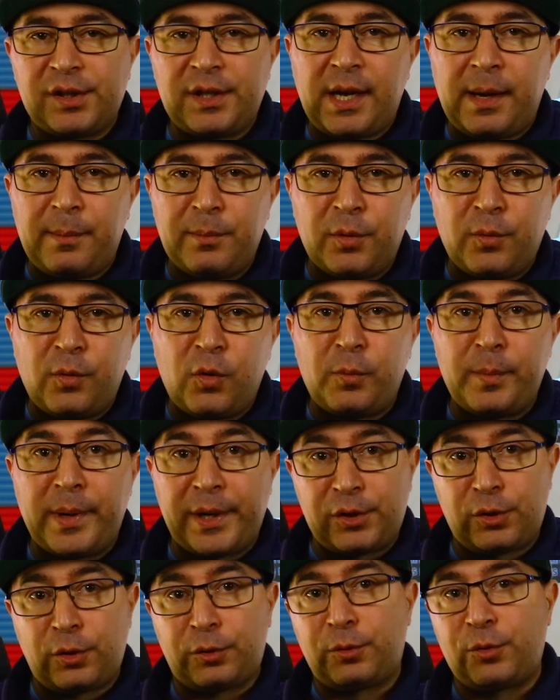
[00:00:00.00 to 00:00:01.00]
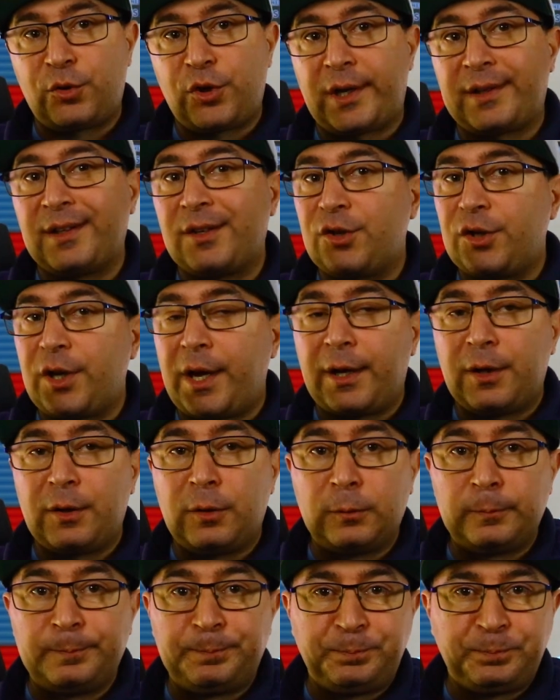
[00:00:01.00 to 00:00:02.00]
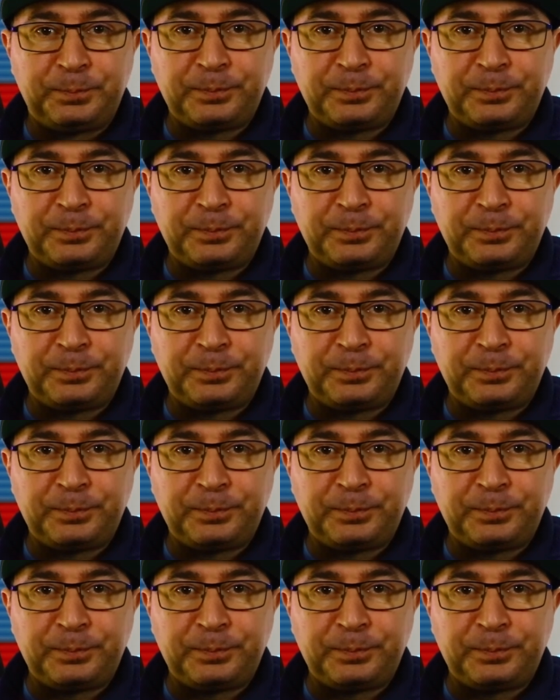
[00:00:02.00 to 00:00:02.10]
down below. Make sure to check the channel.